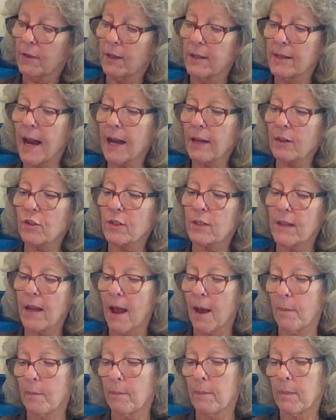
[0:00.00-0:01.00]
the next
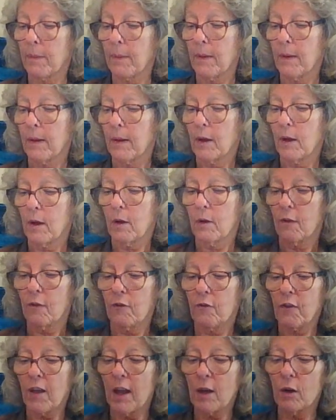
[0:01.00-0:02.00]
step
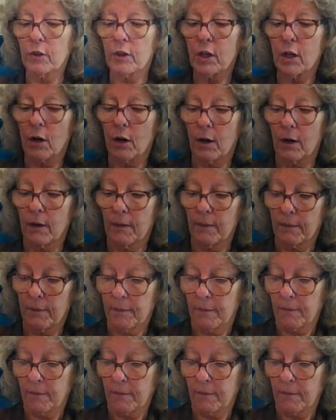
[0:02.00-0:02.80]
failure.